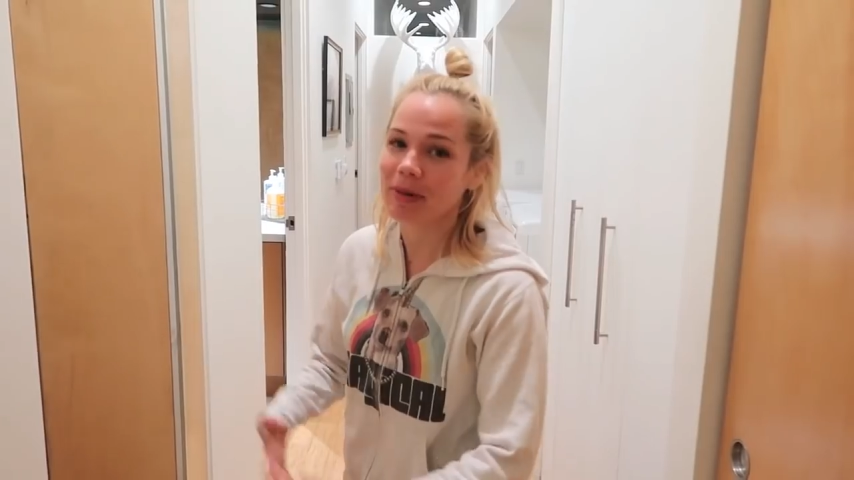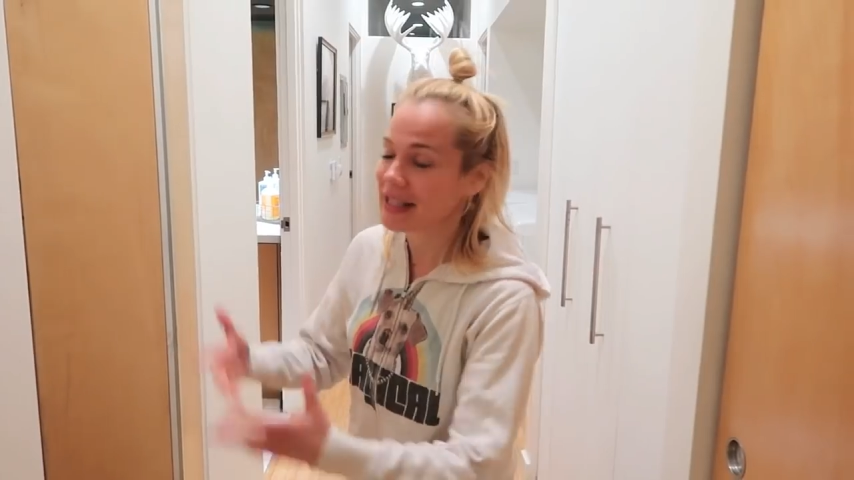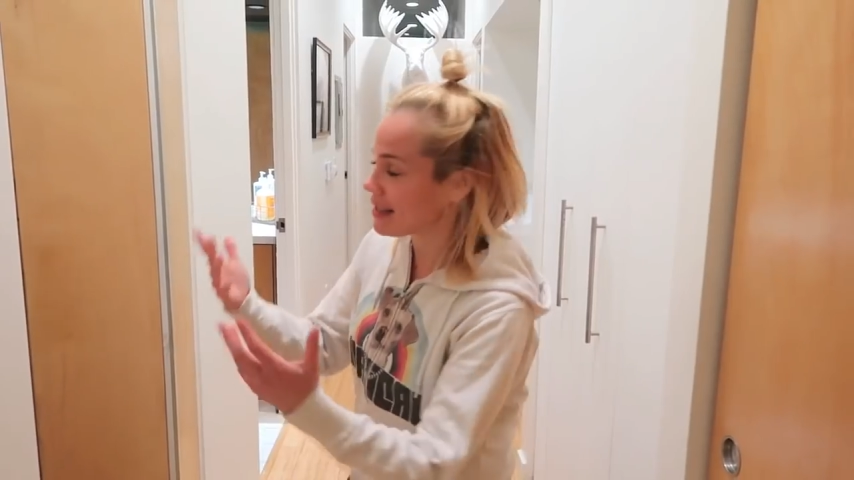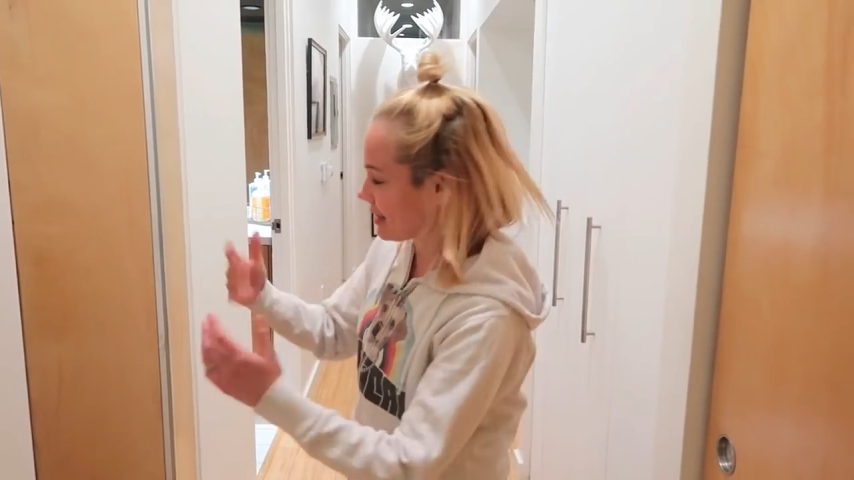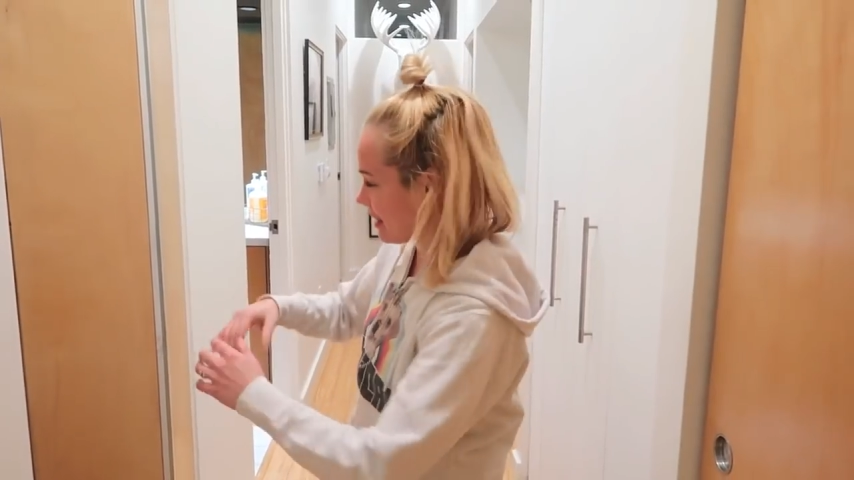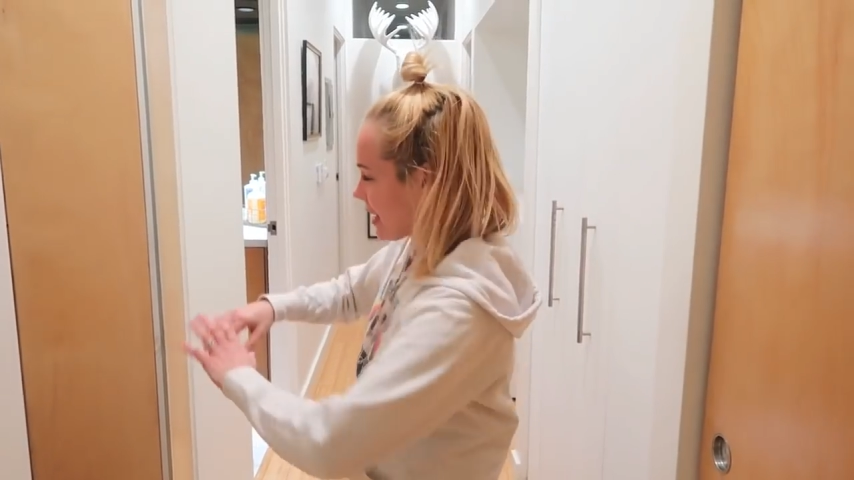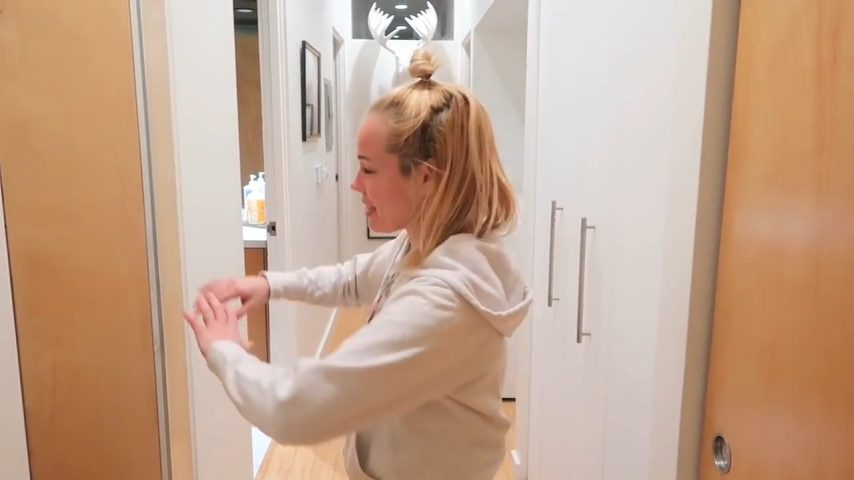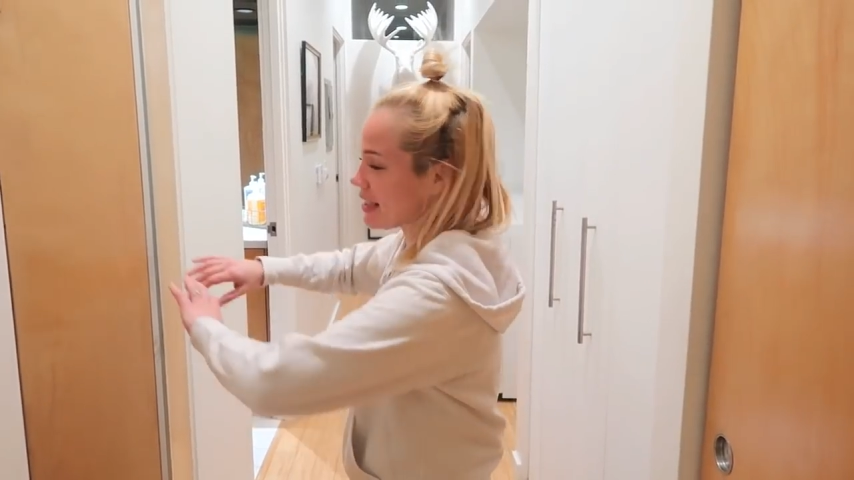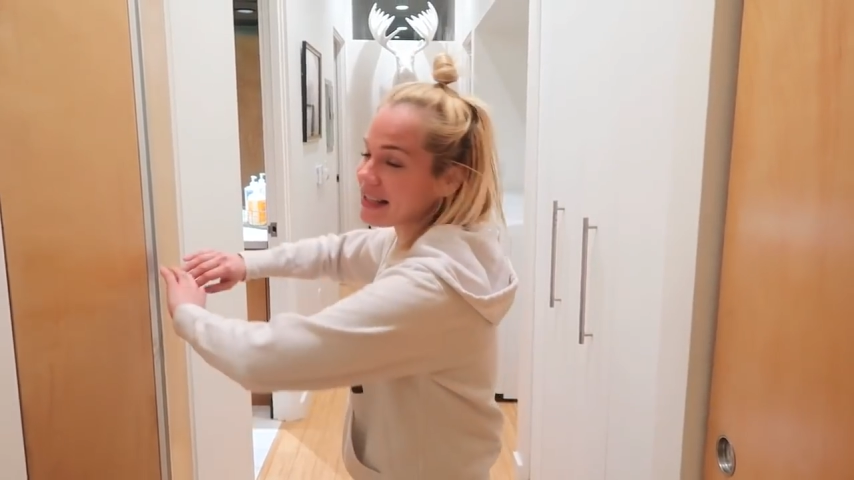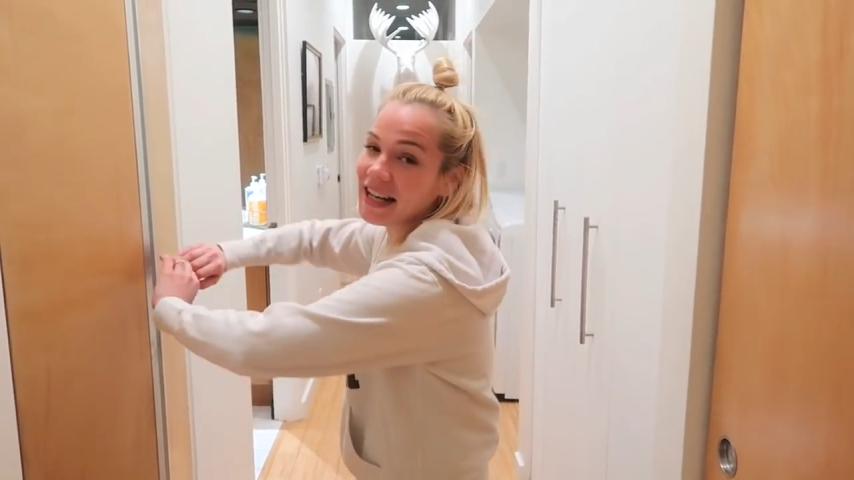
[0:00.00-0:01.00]
but he
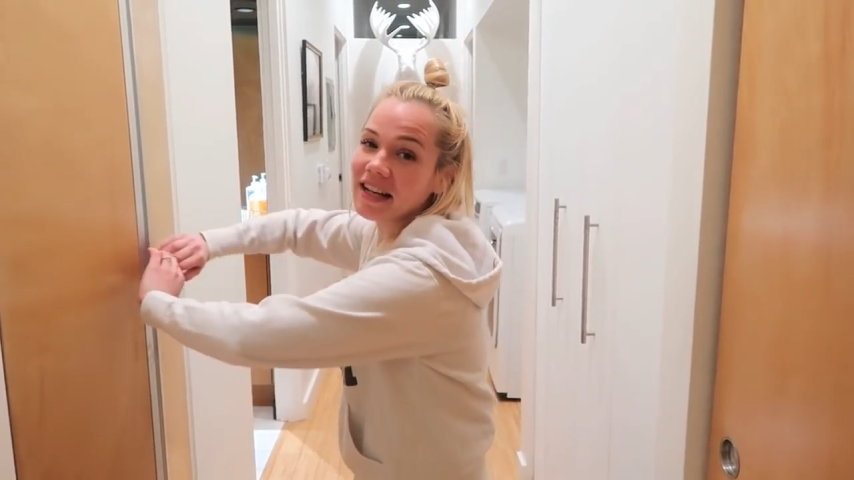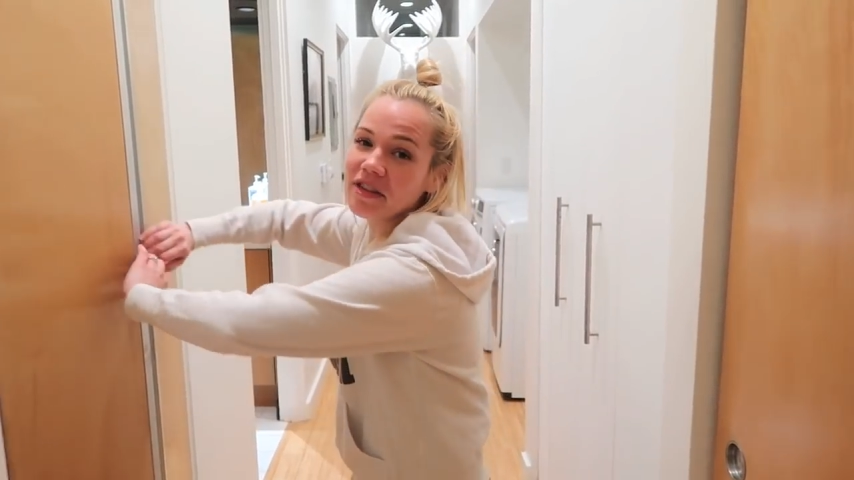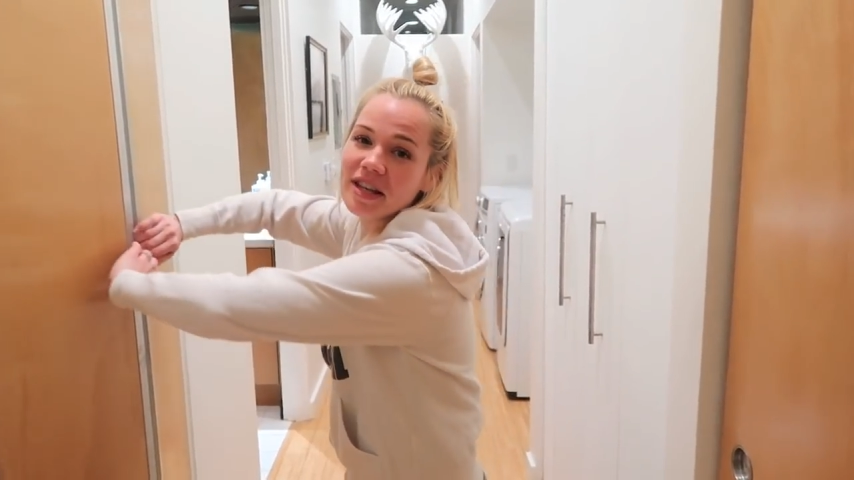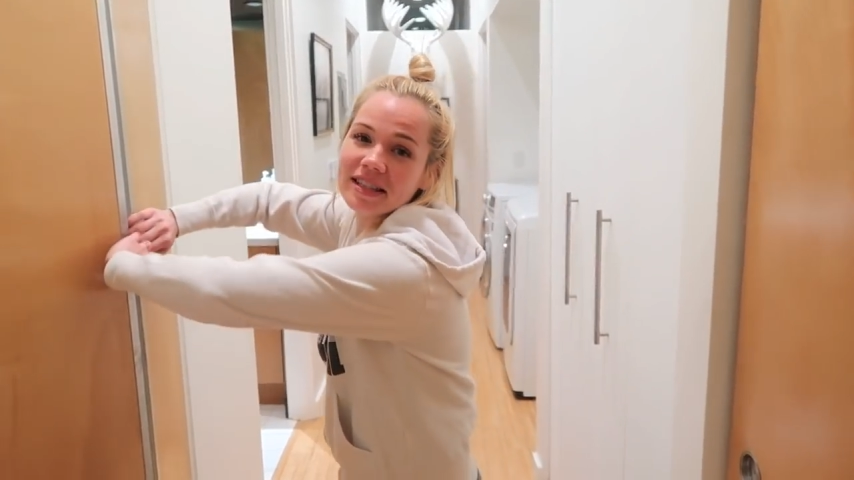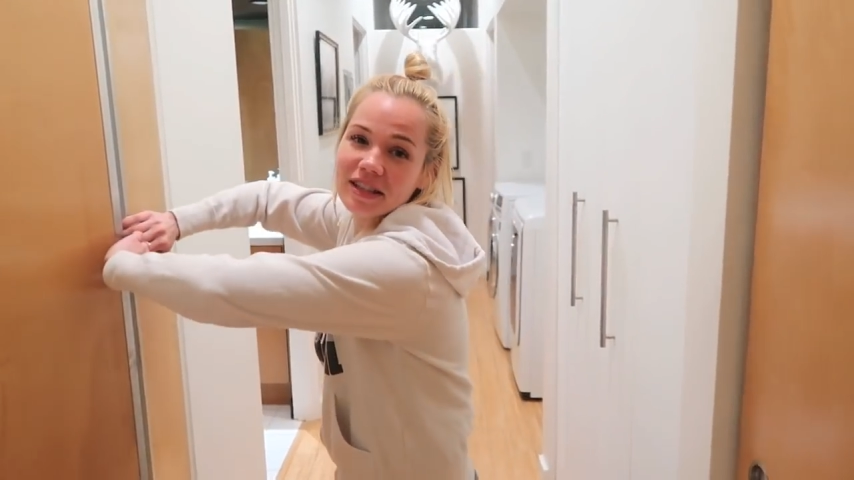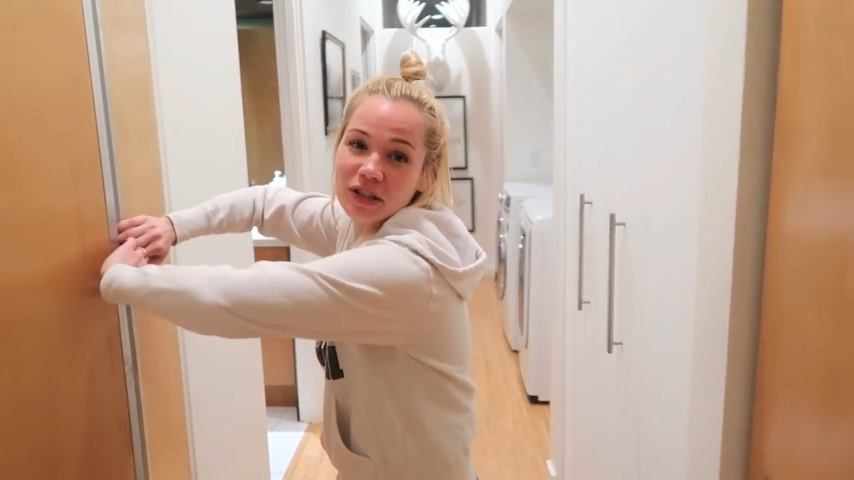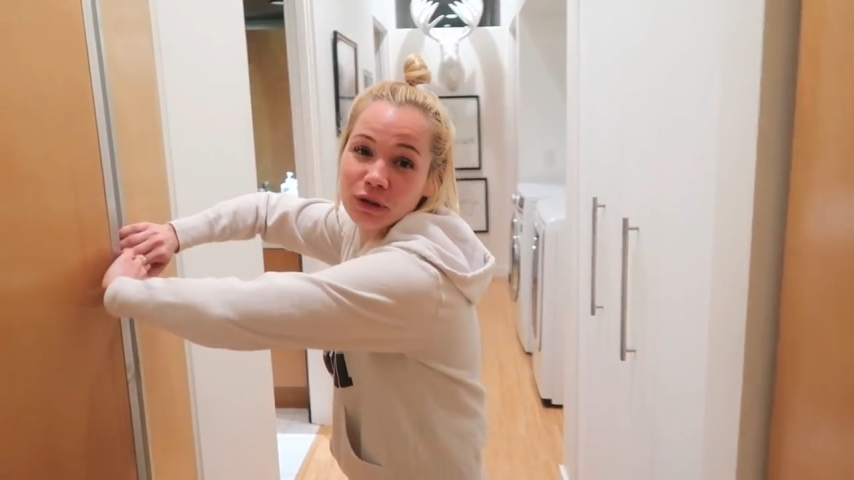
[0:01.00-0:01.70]
designated this the